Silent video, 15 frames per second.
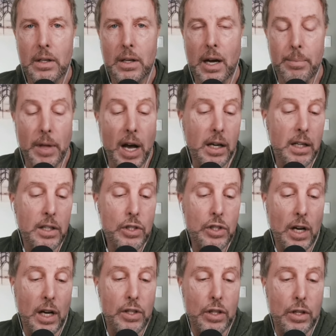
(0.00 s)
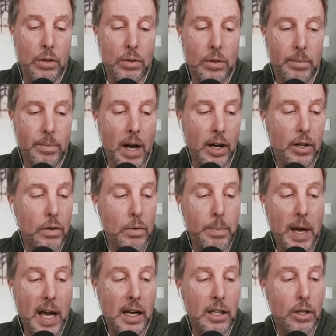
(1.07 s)
I'm not going to judge you. I'm not going to
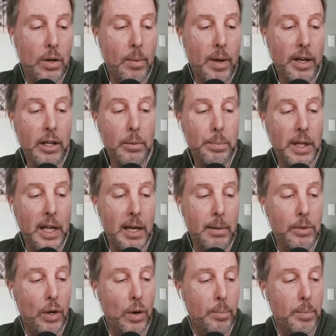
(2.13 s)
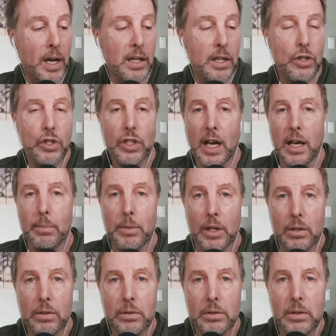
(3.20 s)
abandon you. I'm not going to blame you. I'm not going to shame
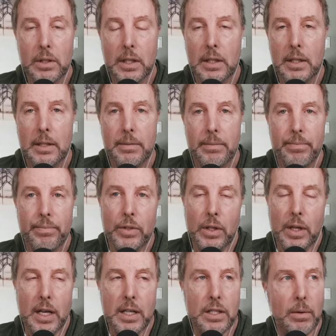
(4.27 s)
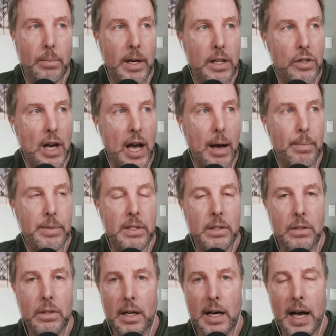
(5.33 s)
you. You guys know my JABS
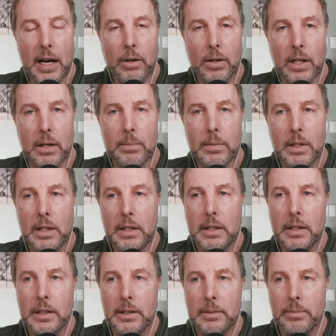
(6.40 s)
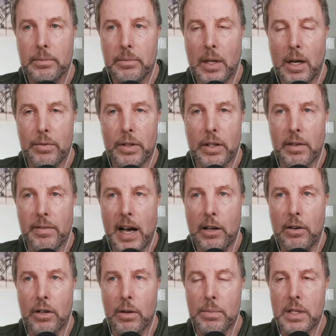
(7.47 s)
acronym. I'm not full of
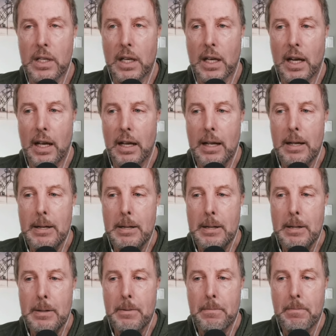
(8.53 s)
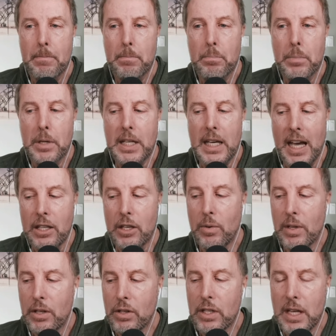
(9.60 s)
acronyms today. But can you
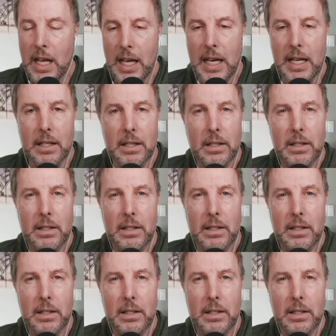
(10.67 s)
understand?